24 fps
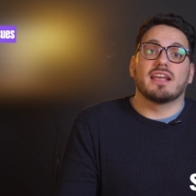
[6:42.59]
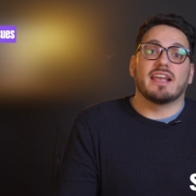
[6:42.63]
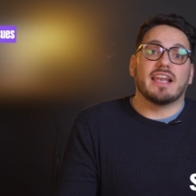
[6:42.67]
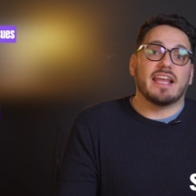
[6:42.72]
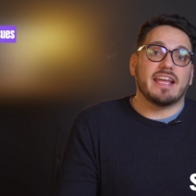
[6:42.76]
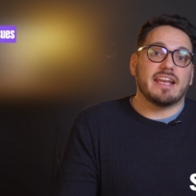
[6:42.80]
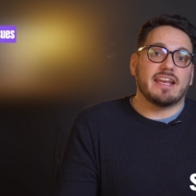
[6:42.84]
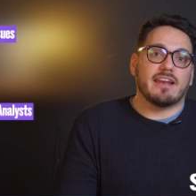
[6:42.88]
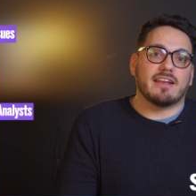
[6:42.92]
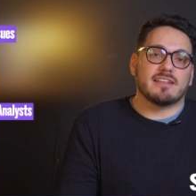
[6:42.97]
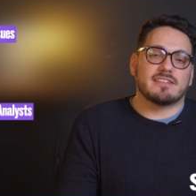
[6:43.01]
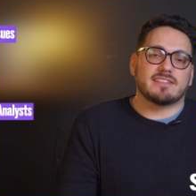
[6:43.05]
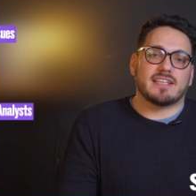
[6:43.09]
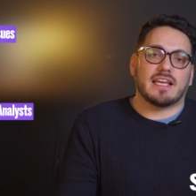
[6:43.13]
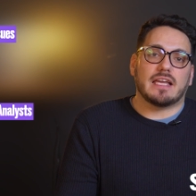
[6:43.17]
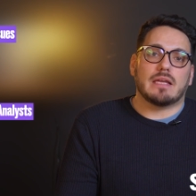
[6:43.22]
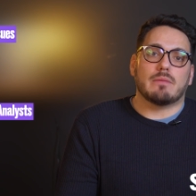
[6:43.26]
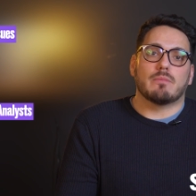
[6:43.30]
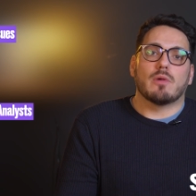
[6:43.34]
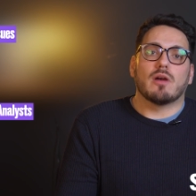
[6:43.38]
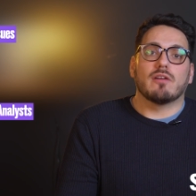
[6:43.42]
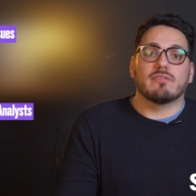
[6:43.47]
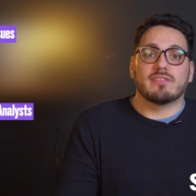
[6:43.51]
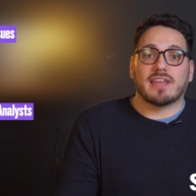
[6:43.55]
leading a
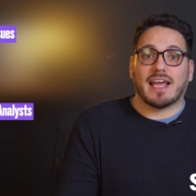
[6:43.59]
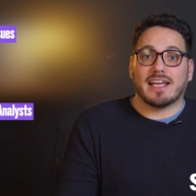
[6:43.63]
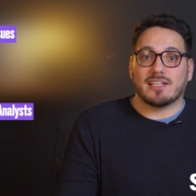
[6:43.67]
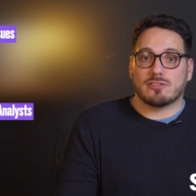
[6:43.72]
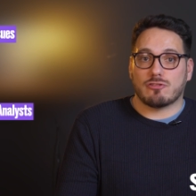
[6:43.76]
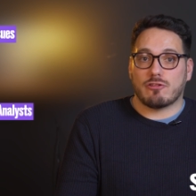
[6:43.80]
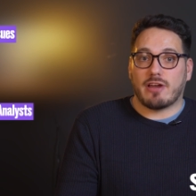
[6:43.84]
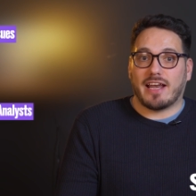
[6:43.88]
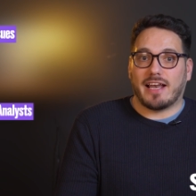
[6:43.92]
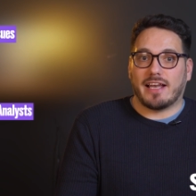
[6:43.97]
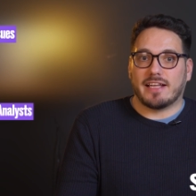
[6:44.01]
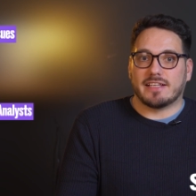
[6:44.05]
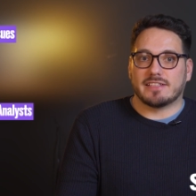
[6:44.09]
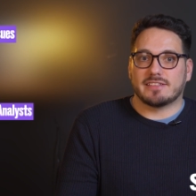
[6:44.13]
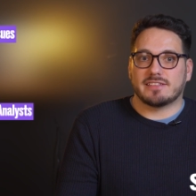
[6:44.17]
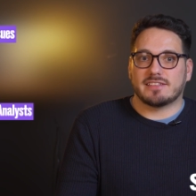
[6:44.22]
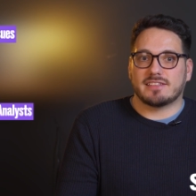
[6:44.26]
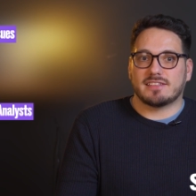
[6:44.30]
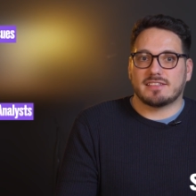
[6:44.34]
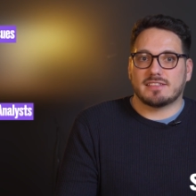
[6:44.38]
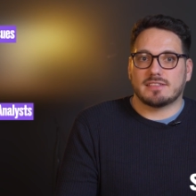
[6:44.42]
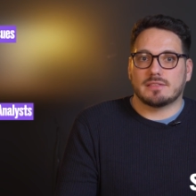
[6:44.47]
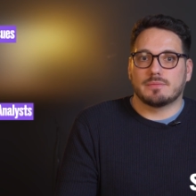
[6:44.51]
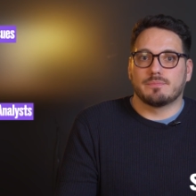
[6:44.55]
team of data analysts.